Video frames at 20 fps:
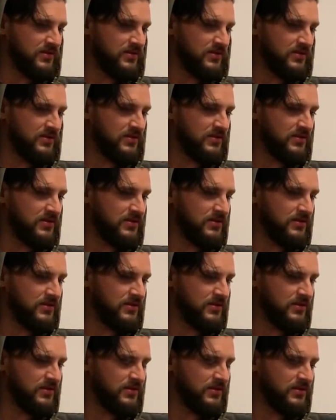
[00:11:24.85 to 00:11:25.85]

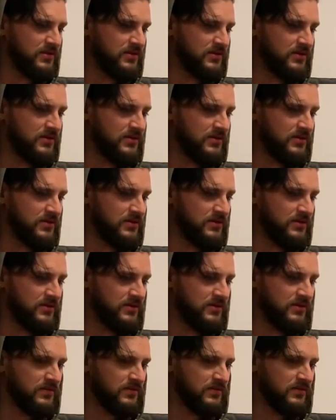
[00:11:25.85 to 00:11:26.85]

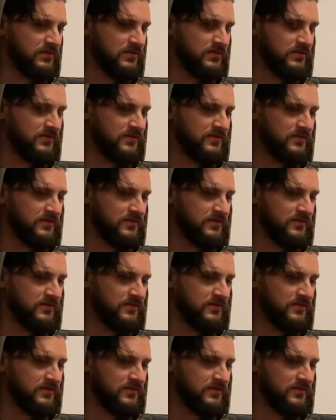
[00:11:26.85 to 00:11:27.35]
[no speech]